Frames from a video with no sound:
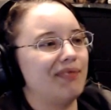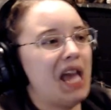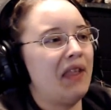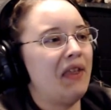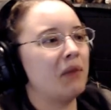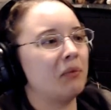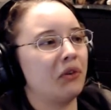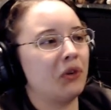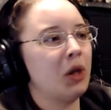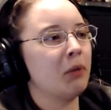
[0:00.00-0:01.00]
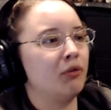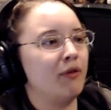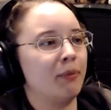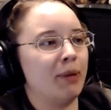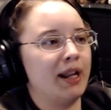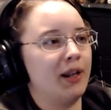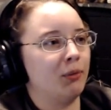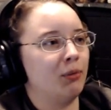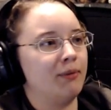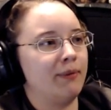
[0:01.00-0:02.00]
And that was not approved by
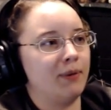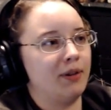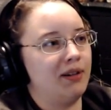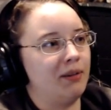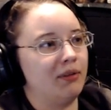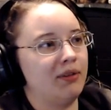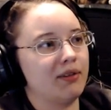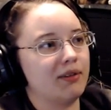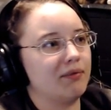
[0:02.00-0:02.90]
Hasbro before it happened.